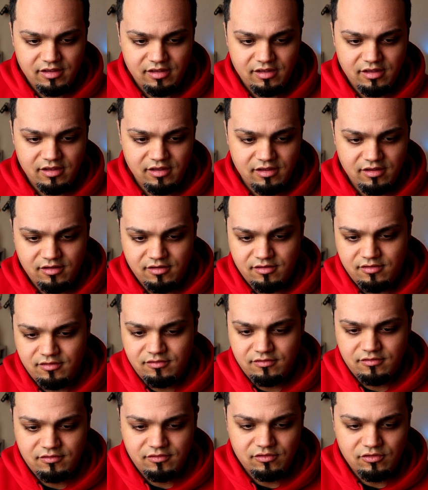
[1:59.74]

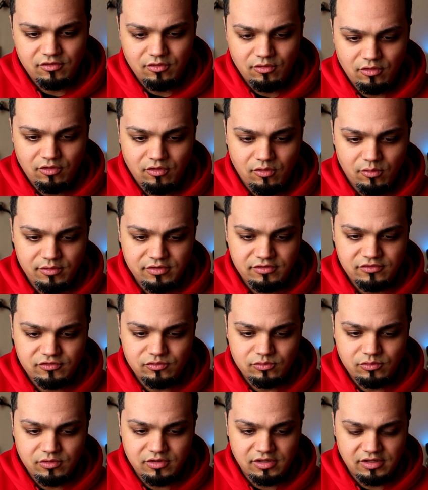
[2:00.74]
and you're going
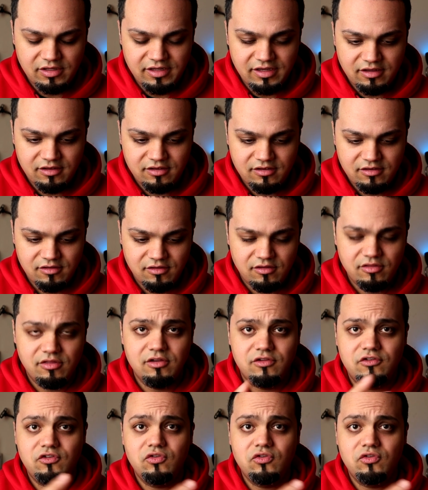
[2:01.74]
to click the